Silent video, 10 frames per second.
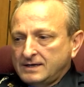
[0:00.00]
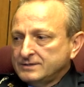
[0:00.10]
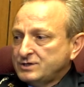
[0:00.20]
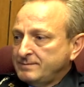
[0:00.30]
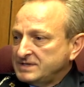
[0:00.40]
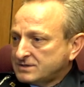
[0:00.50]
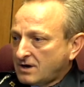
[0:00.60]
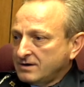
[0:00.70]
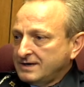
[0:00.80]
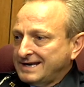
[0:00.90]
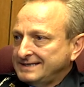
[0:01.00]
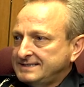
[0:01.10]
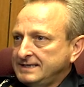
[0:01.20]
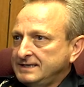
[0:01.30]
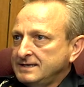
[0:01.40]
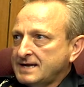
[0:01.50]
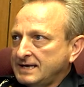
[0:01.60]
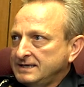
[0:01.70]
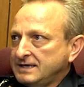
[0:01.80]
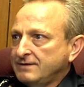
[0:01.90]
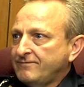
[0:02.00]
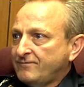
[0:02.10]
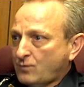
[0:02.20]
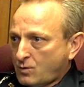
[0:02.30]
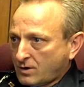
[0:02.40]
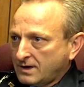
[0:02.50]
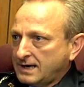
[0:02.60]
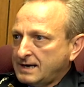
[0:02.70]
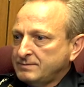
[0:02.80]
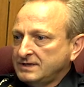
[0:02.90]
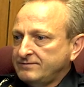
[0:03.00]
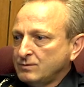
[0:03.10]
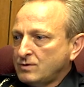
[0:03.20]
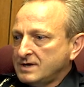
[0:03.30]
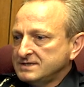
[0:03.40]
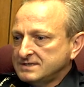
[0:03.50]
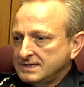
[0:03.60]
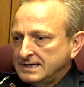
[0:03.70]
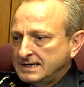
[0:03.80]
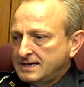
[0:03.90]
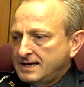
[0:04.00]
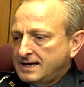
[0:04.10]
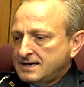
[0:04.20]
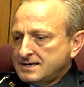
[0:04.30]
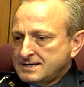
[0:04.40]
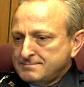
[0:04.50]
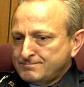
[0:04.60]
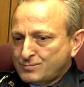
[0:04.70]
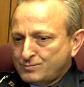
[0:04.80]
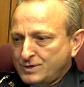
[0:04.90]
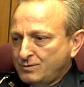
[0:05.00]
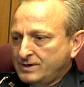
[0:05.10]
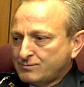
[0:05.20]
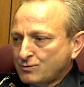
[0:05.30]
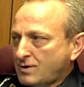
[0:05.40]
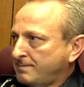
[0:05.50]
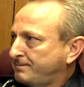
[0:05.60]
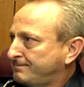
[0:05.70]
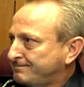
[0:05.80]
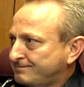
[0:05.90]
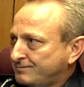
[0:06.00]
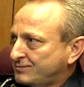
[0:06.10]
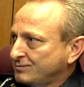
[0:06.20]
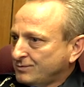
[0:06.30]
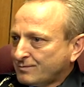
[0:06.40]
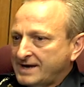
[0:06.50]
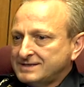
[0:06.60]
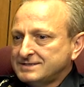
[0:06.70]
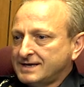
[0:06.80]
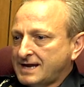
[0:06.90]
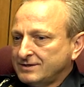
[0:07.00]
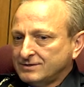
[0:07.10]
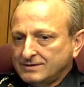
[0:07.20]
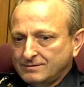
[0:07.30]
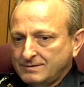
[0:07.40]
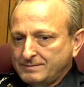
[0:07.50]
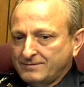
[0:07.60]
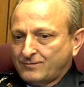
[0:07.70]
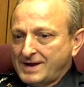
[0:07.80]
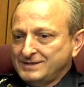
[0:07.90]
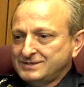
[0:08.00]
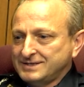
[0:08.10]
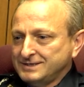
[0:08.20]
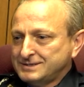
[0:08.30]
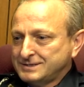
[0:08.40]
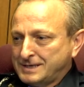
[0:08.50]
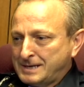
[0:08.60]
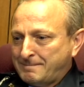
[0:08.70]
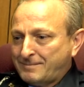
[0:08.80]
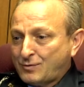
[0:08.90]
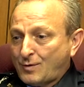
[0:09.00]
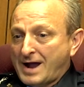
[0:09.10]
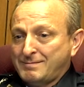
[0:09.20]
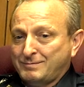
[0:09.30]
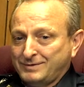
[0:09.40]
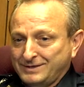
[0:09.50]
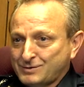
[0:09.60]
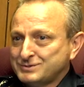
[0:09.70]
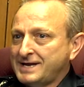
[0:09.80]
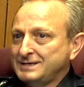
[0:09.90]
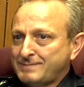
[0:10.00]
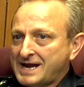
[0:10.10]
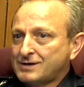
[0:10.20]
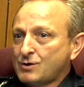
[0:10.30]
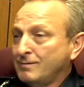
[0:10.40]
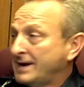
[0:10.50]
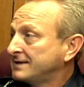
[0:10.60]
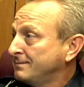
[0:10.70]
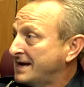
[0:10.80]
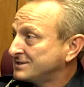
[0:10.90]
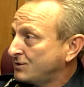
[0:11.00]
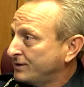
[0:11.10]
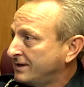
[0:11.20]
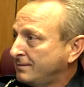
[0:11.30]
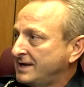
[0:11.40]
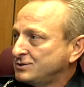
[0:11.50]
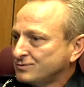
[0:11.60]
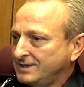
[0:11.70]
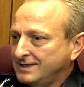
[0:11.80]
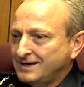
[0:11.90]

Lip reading: Jamie started in 1994, I believe it was. You know, we grew up through the ranks together. We've been friends since probably those days back, going back to Macedonia Elementary.